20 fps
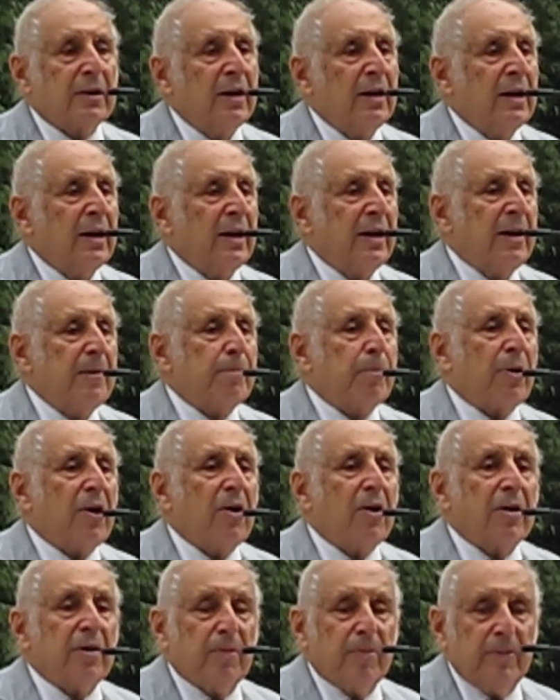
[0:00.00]
in
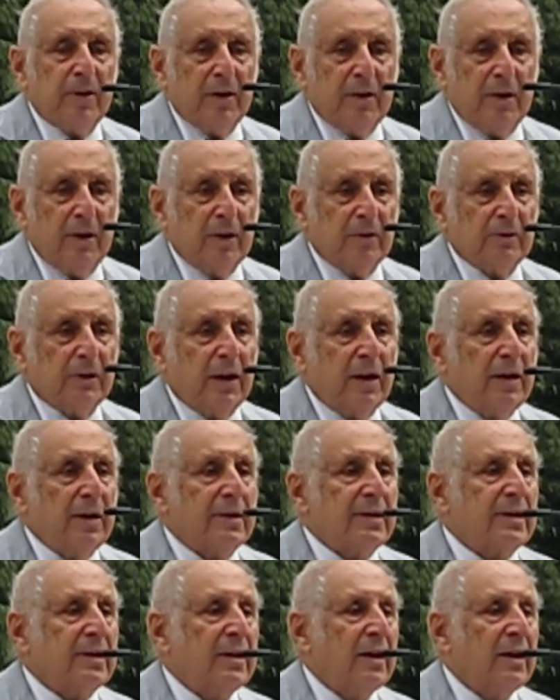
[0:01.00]
Parliament, no less.